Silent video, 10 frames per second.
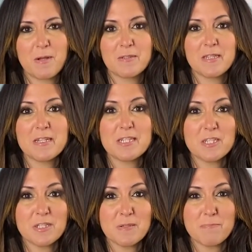So
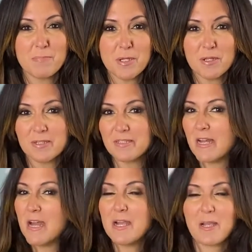there's books.
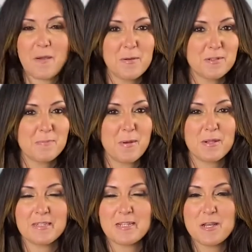Going on to
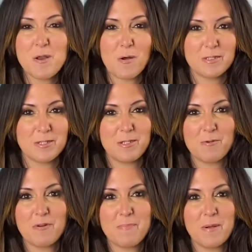books, there's lots of
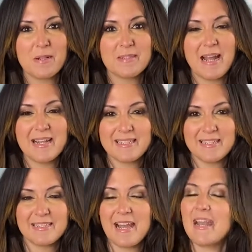storybooks. As I
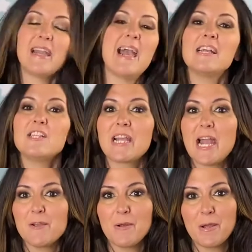say,
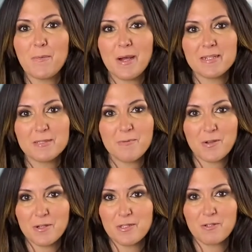educate your little ones with a
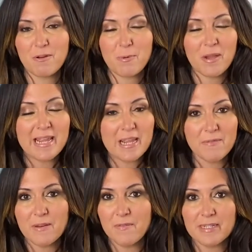good storybook.
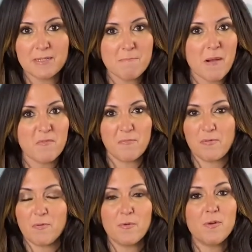Even if it's a month
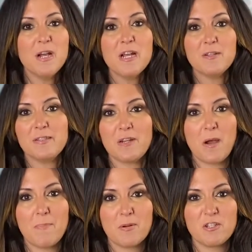before you
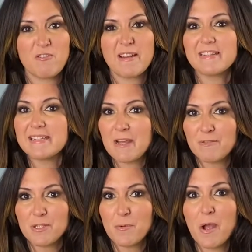start potty training, it's
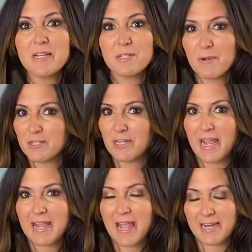never too early to
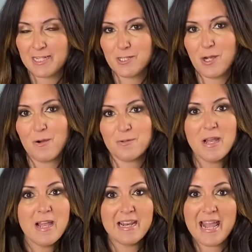educate any child
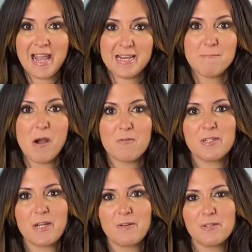in any
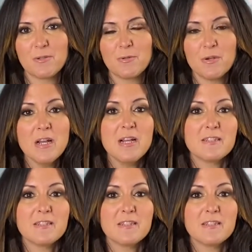milestone at all.